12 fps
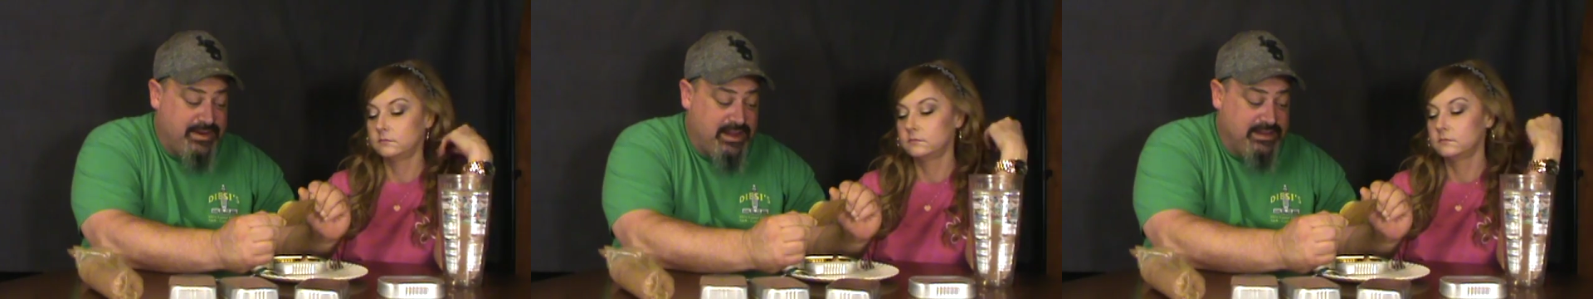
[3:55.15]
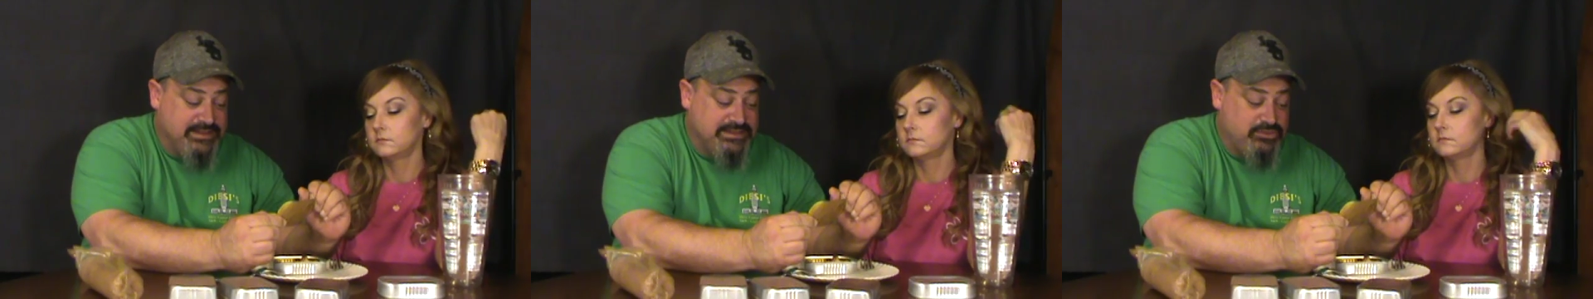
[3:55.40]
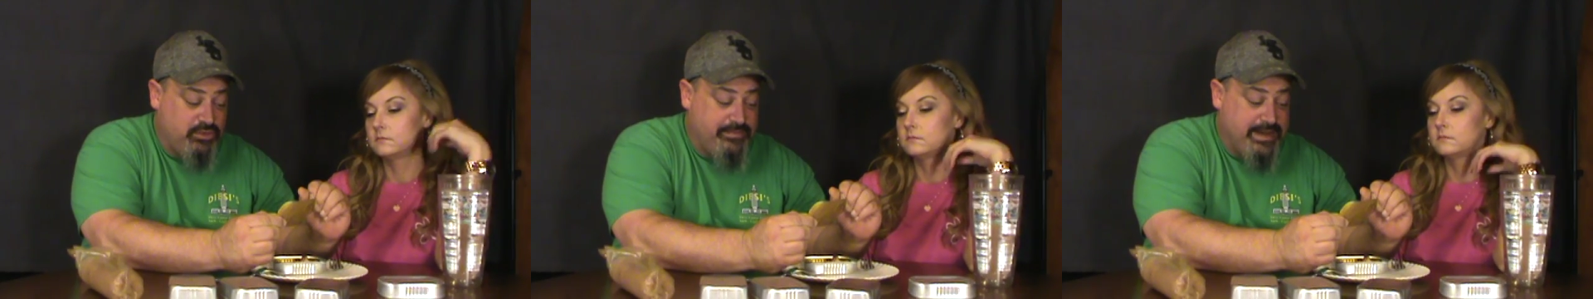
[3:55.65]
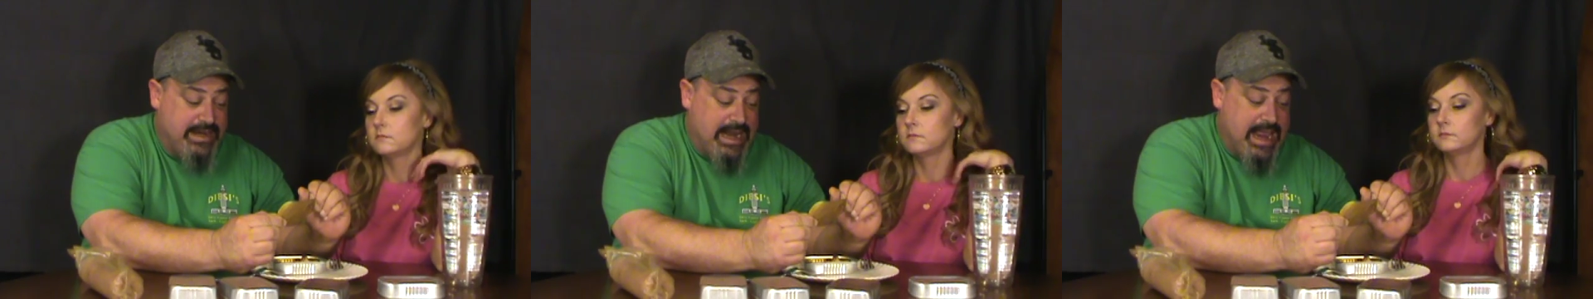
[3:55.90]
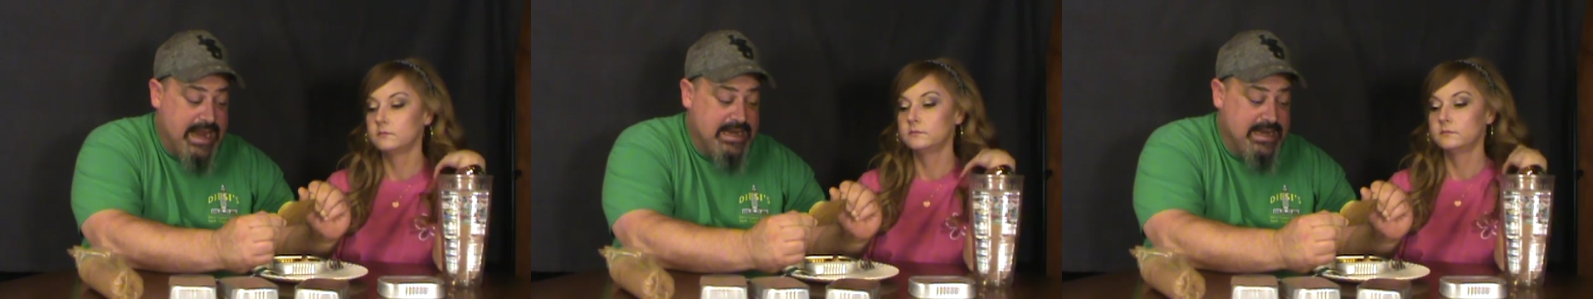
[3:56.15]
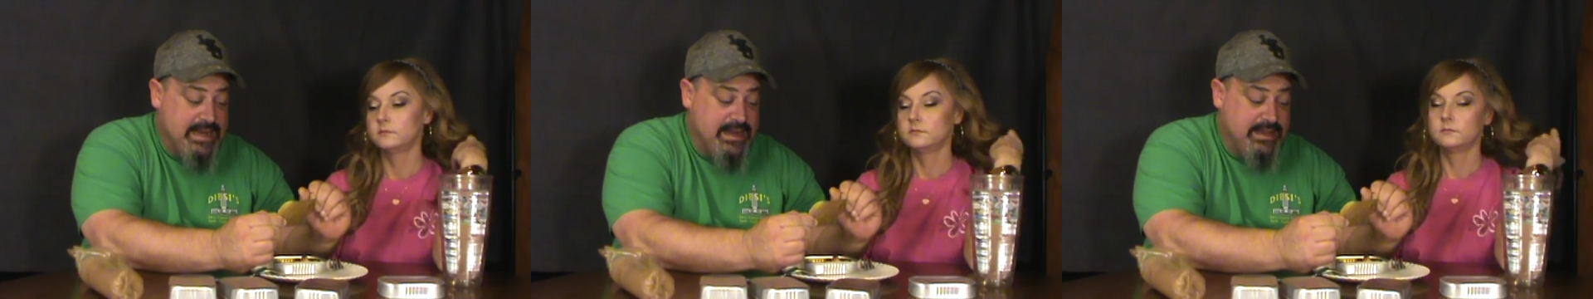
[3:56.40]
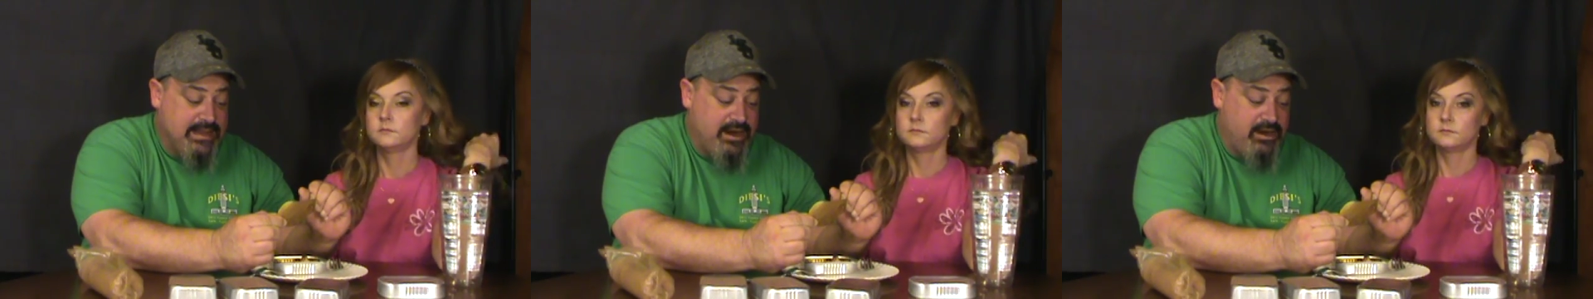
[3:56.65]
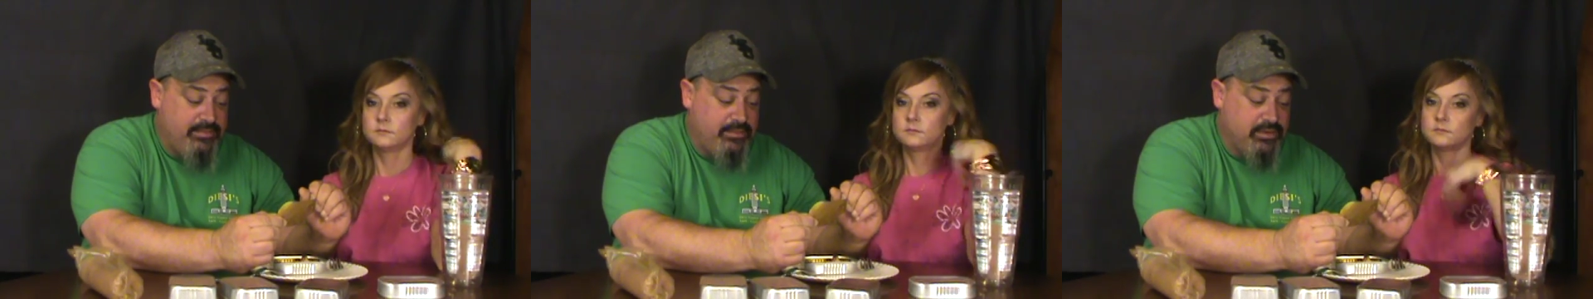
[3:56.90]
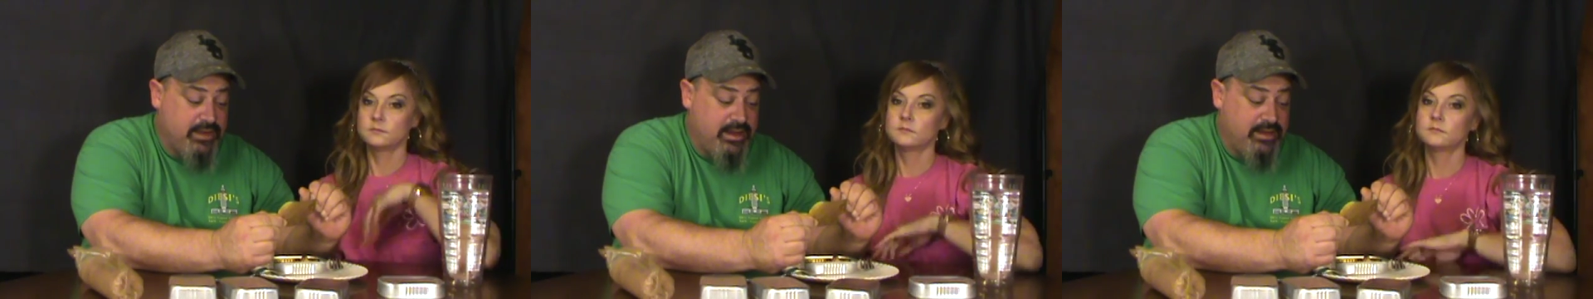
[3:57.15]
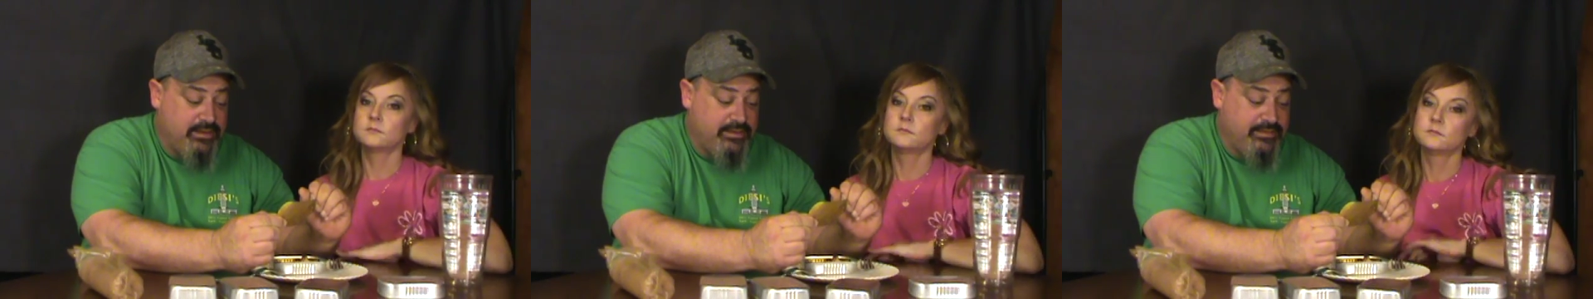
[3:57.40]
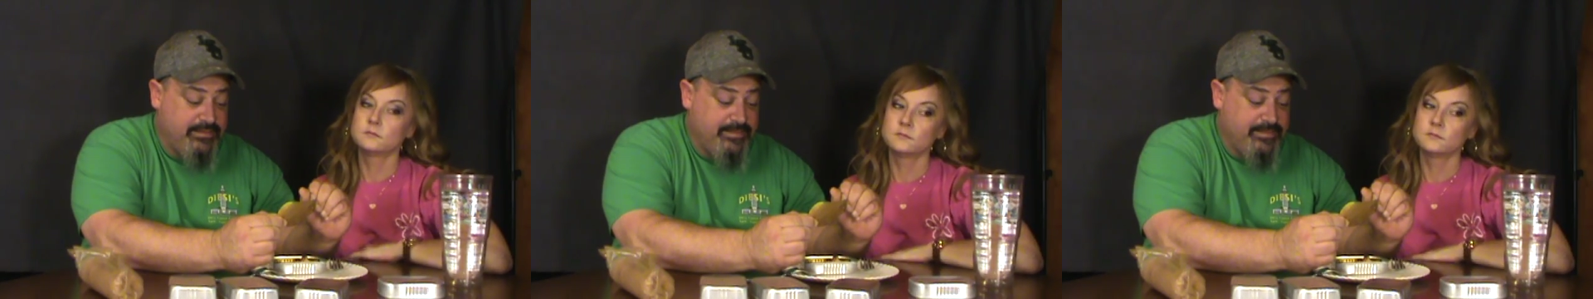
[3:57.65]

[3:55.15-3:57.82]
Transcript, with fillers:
Speaker 1: polysorbate 80, caramel color,